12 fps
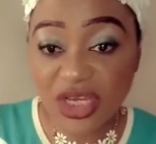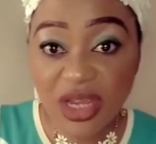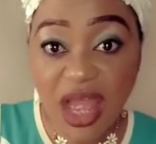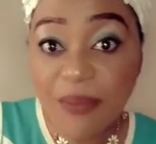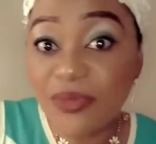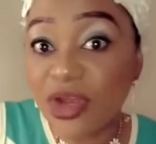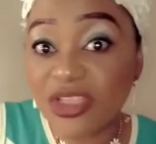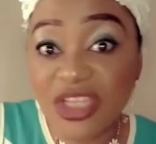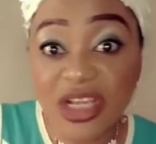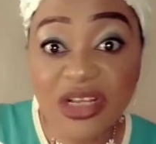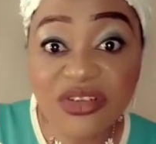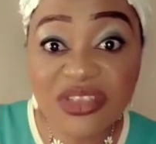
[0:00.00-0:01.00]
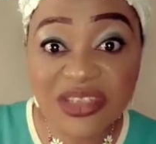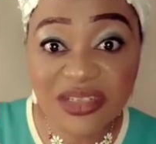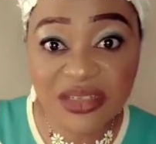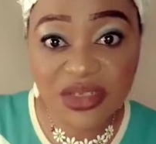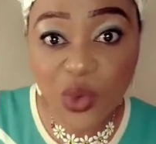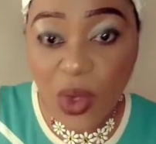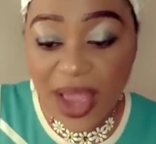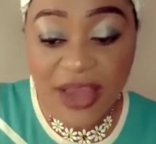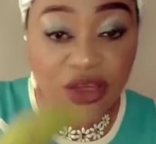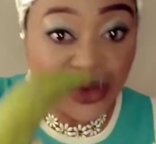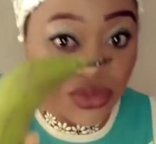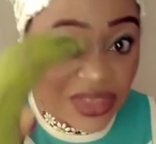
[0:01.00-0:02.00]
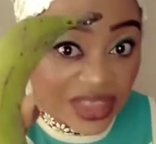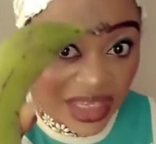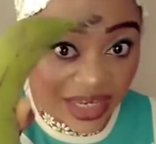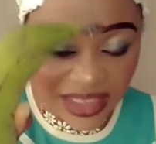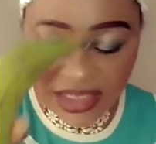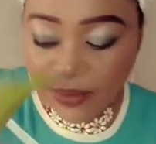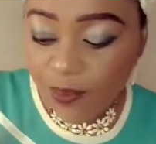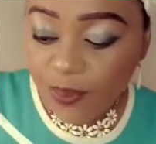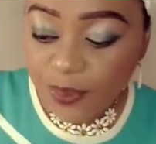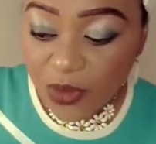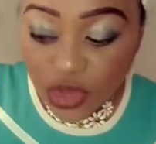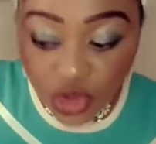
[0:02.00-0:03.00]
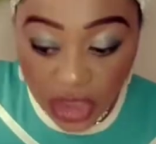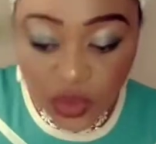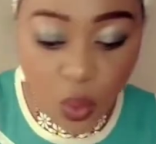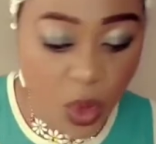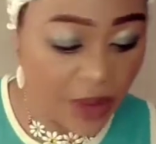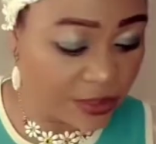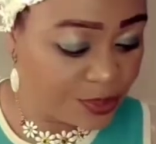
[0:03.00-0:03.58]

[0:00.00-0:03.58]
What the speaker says: I'm not a gluten, so I use this, just one.